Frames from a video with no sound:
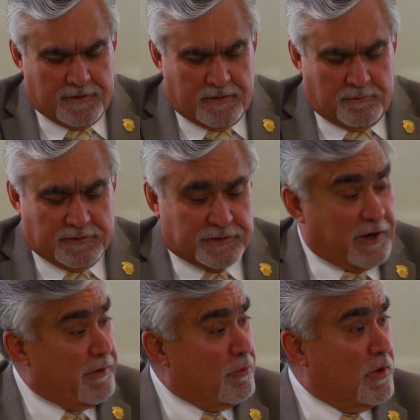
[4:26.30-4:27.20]
Mr.
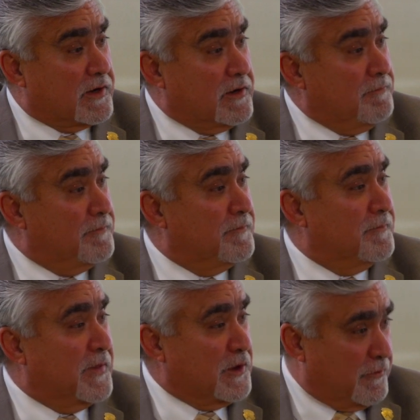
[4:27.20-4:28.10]
Gehry, welcome.
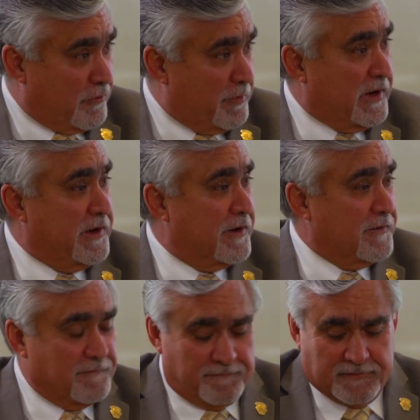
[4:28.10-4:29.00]
Thank you for being
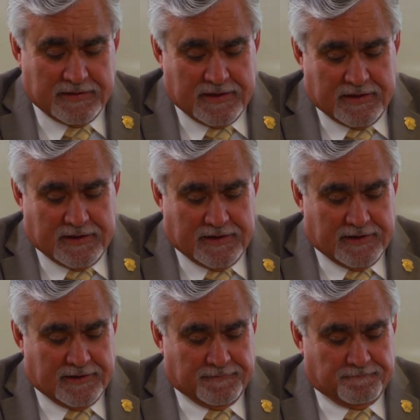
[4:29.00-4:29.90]
here.
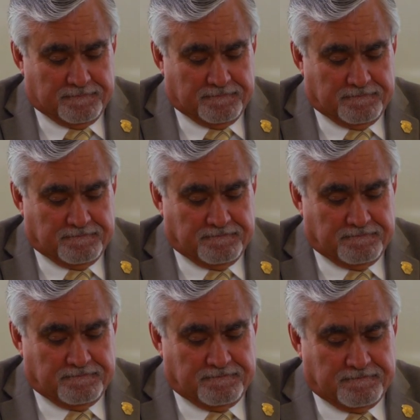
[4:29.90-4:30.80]
Now,
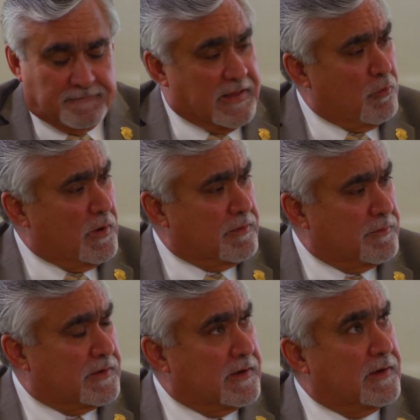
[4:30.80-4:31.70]

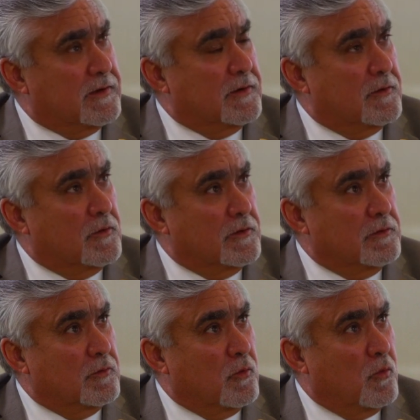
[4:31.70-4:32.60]

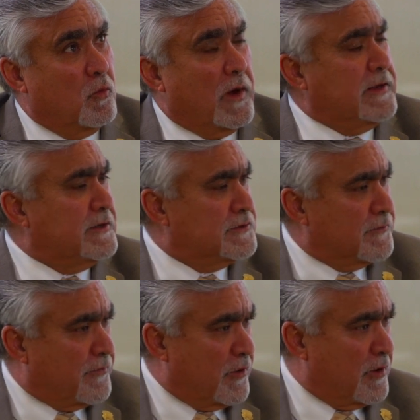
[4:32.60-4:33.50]
why did
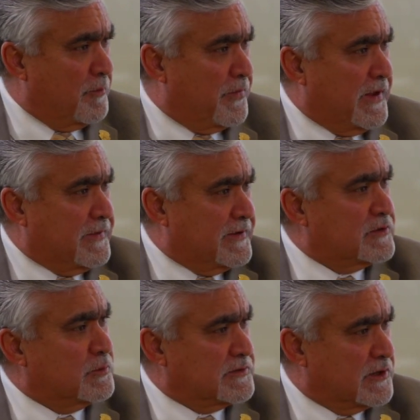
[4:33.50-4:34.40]
your firm think
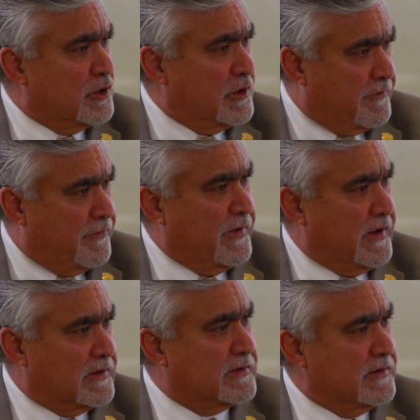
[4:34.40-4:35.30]
this was a good
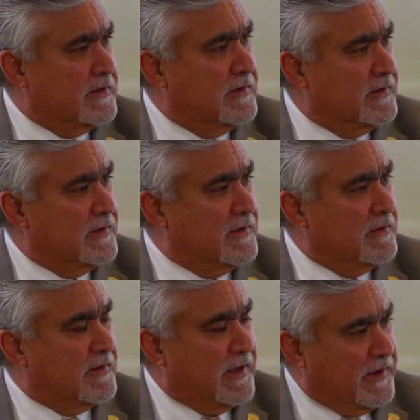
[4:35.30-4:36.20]
fit?
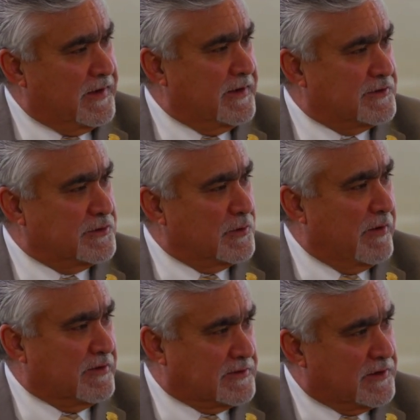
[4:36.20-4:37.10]
Getting into,
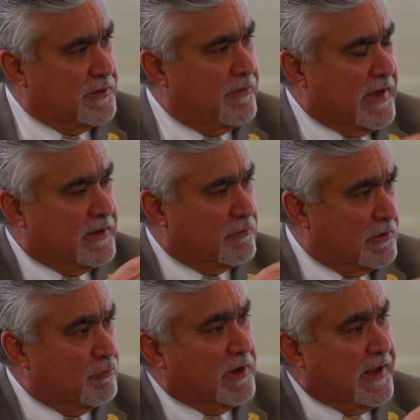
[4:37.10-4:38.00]
obviously, you've had
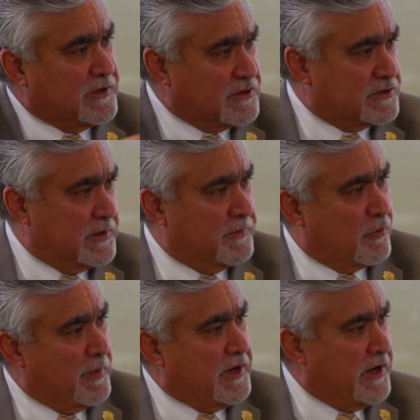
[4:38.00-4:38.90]
relationships
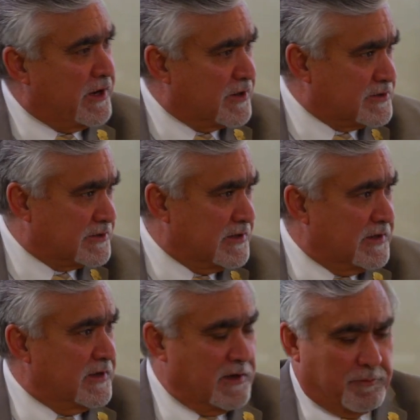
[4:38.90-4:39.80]
for many years,
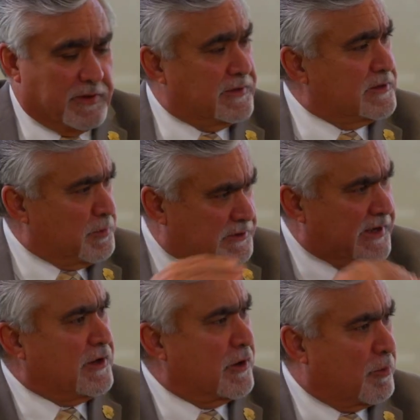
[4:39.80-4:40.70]
but this
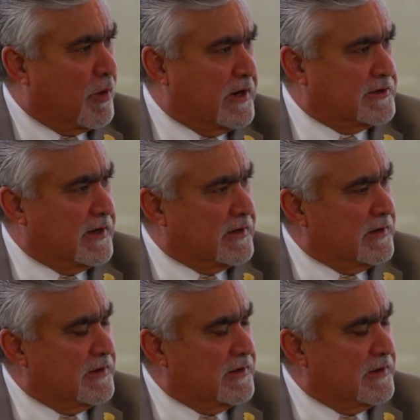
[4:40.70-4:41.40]
particular project.